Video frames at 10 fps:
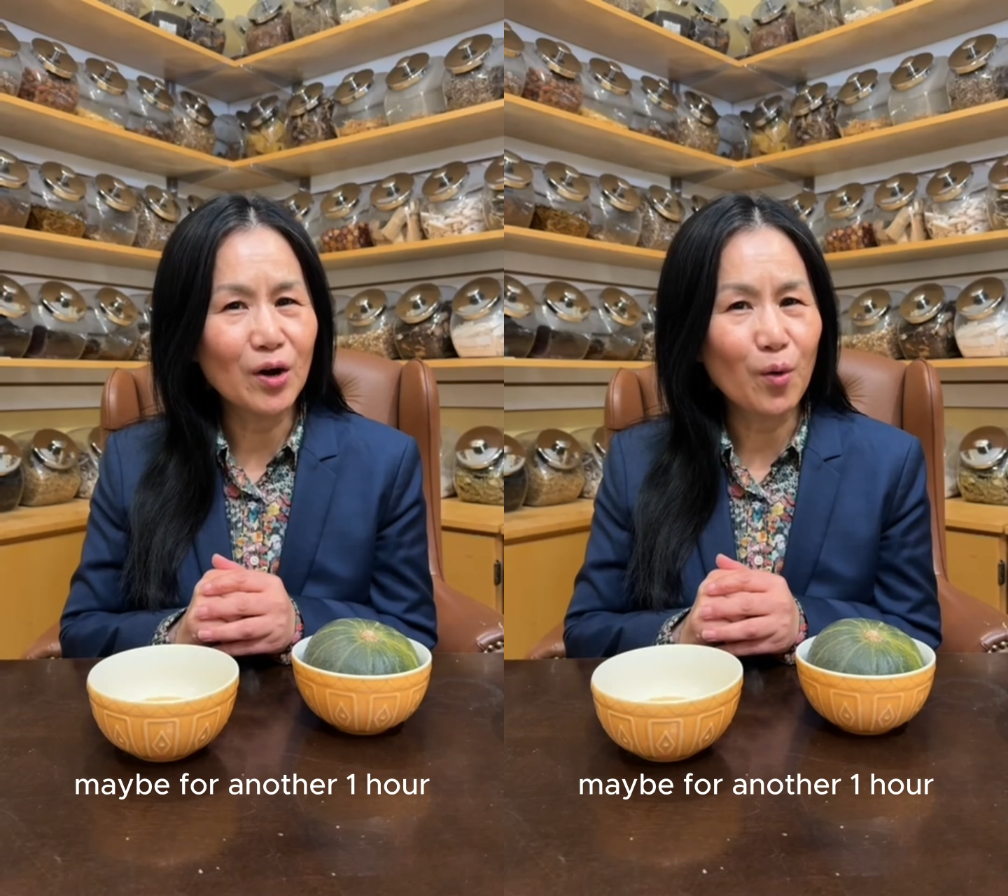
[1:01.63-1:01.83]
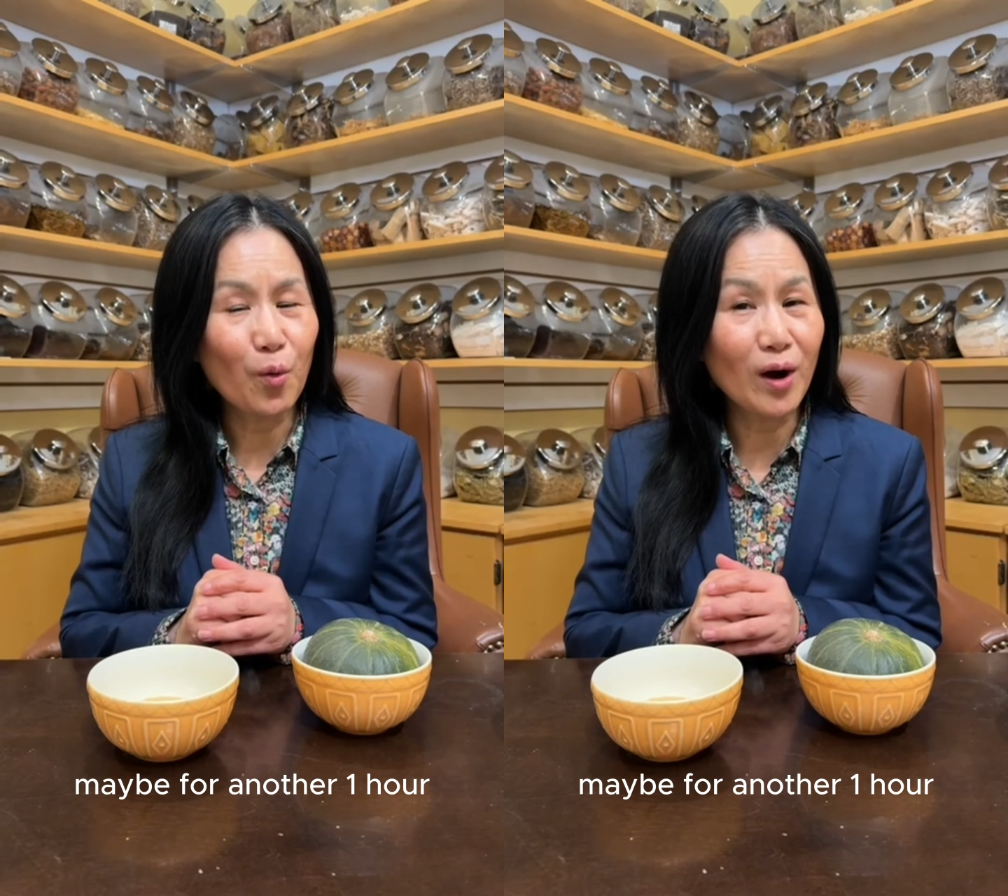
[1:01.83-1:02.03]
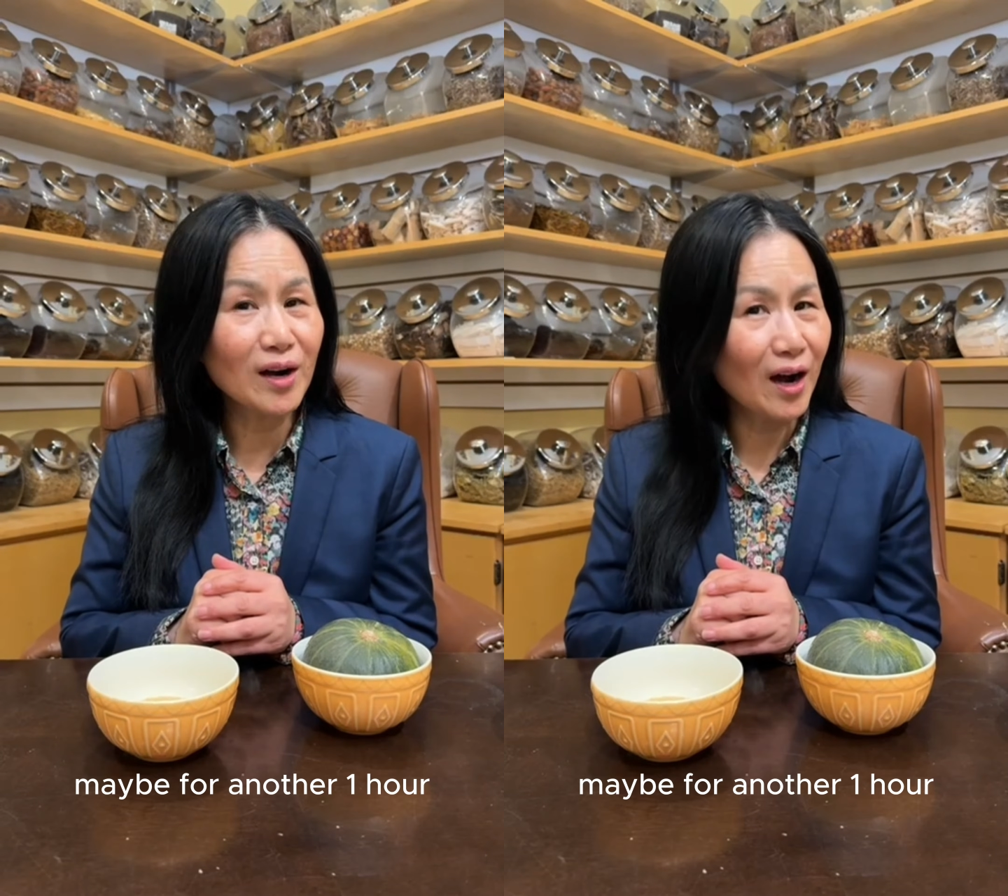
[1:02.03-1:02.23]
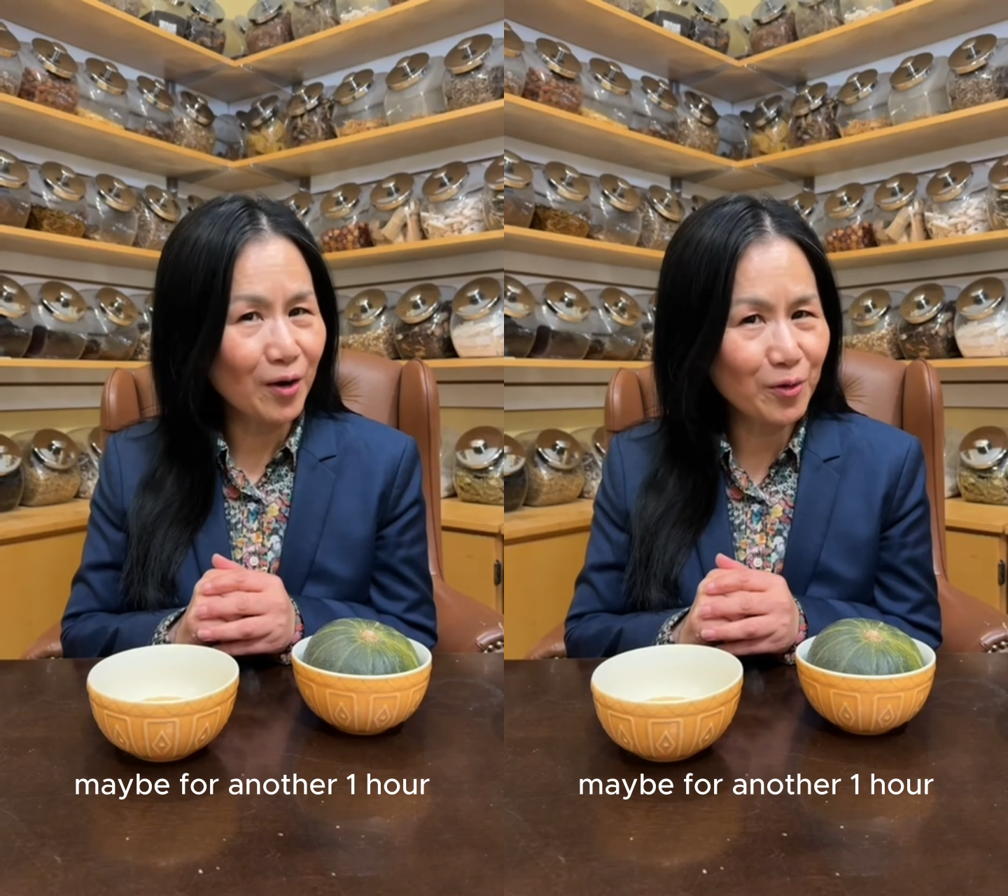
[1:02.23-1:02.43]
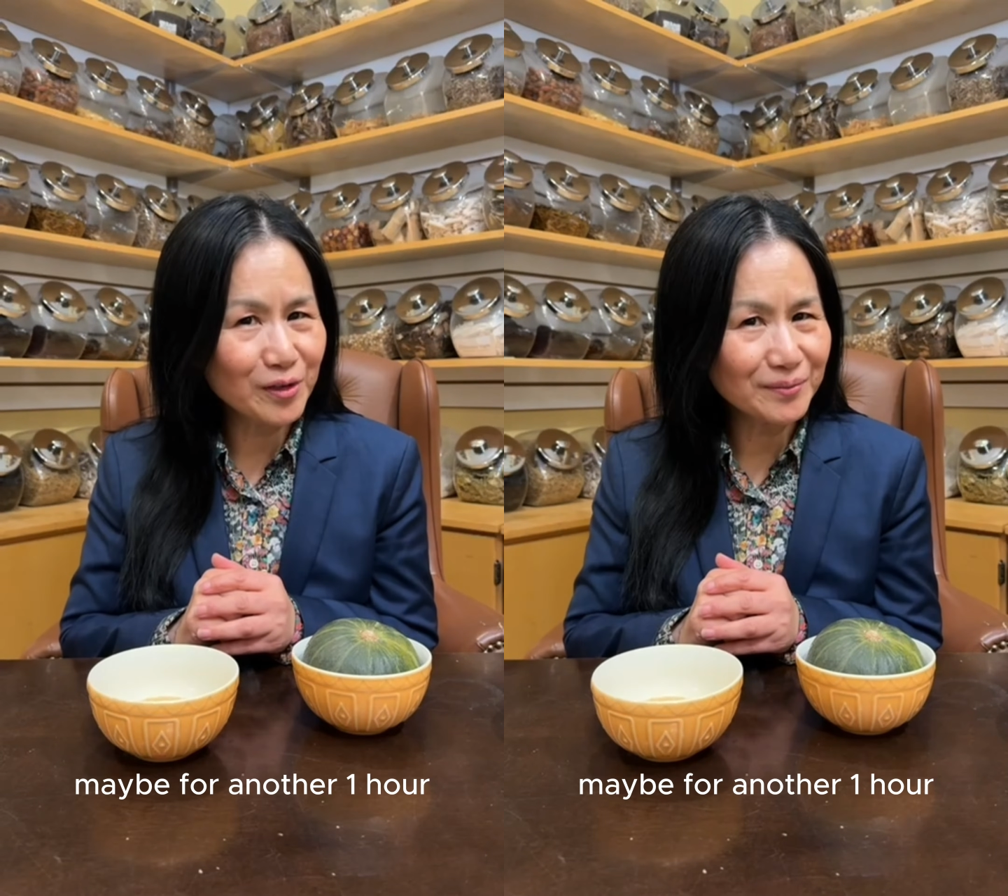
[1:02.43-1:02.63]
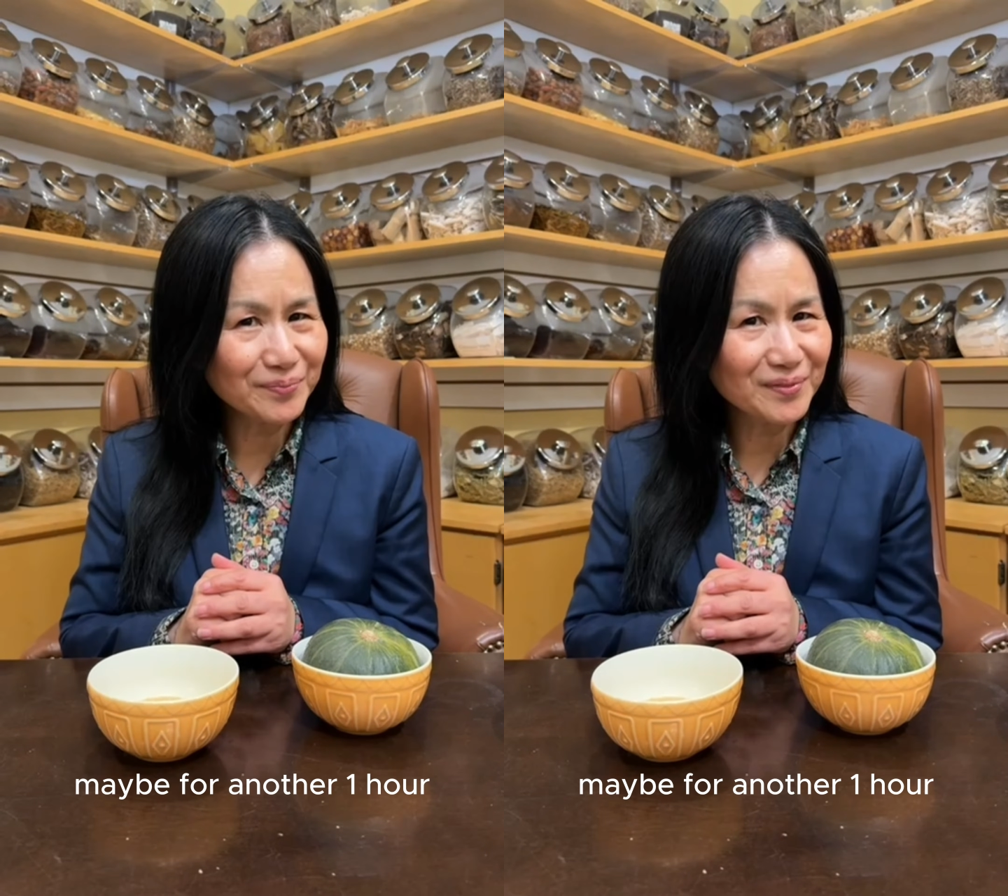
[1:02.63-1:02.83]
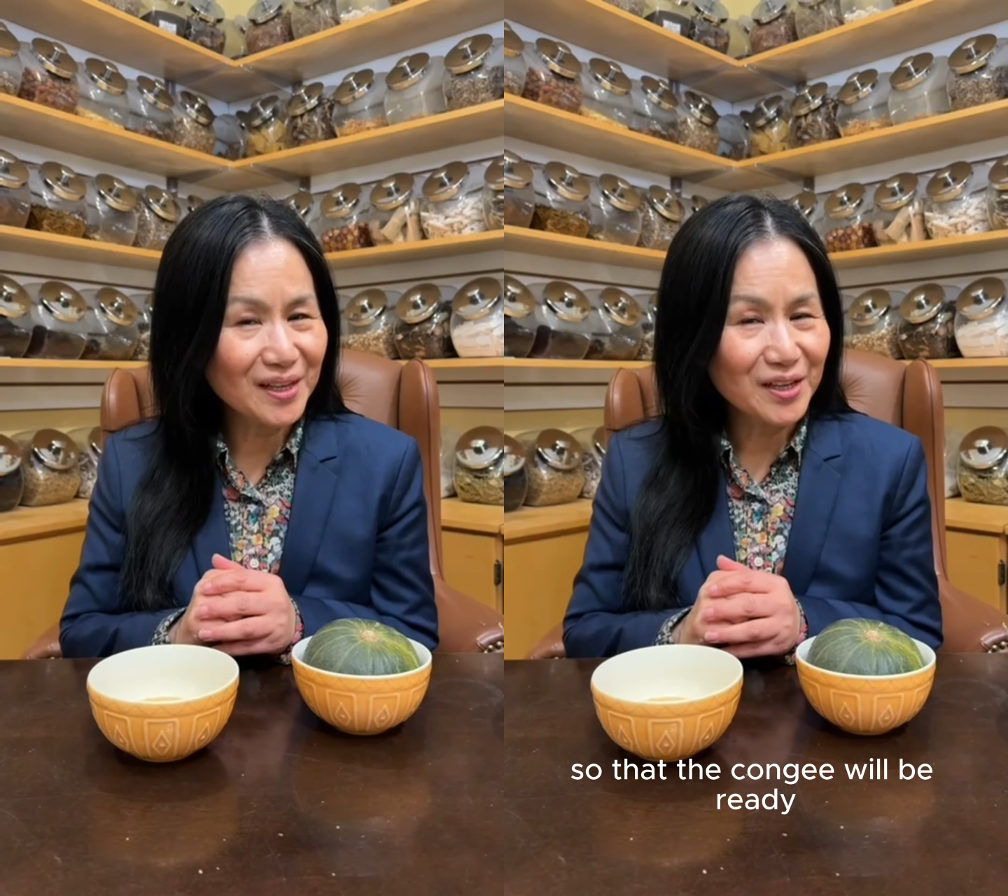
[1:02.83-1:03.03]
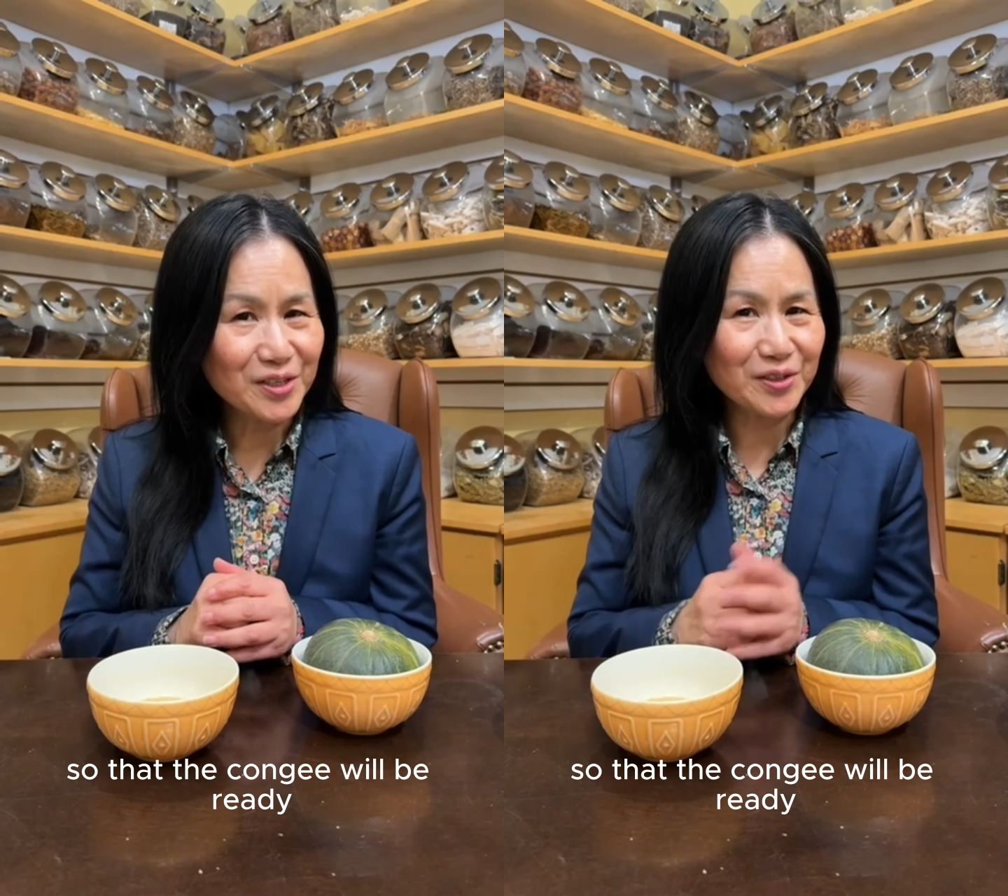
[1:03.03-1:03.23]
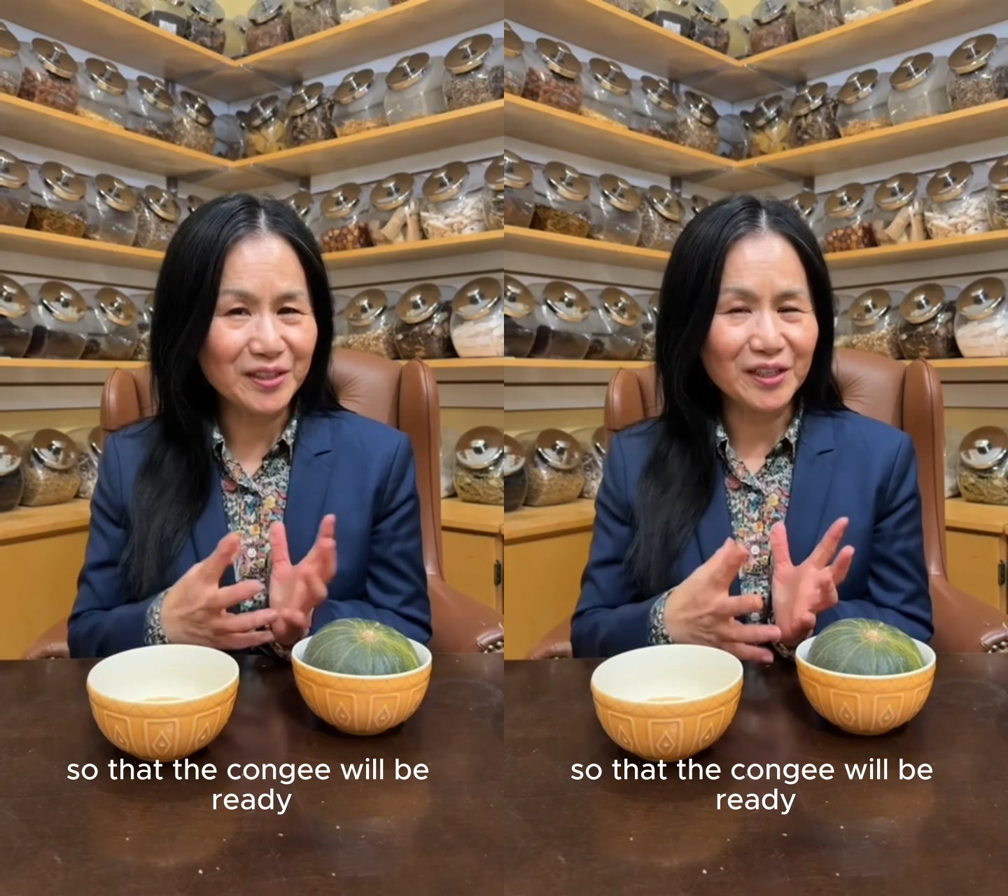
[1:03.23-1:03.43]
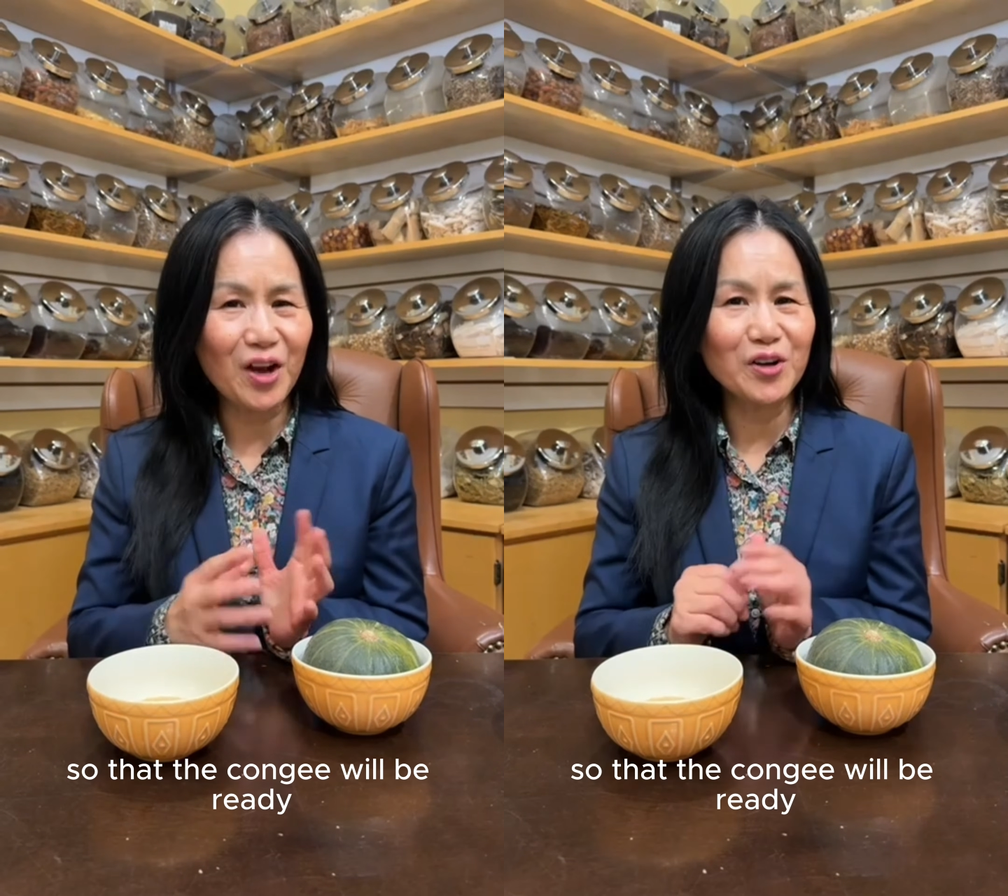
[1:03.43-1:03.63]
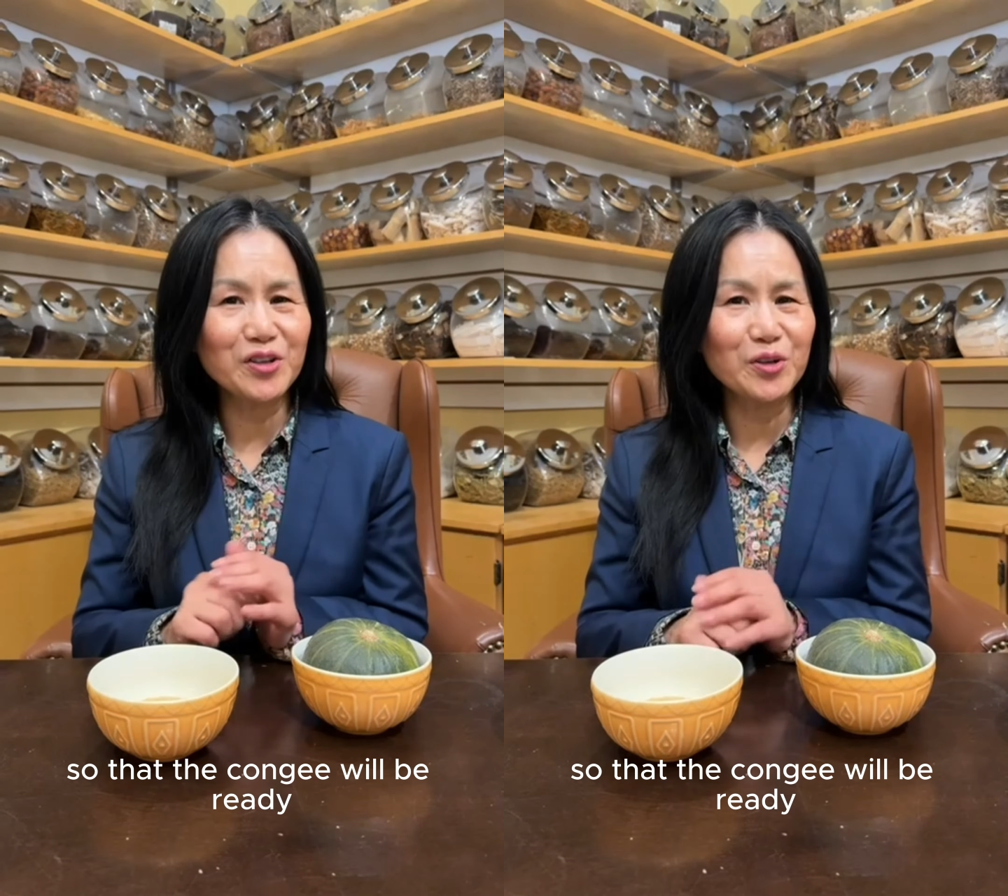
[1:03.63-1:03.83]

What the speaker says: 1 hour, so that the congee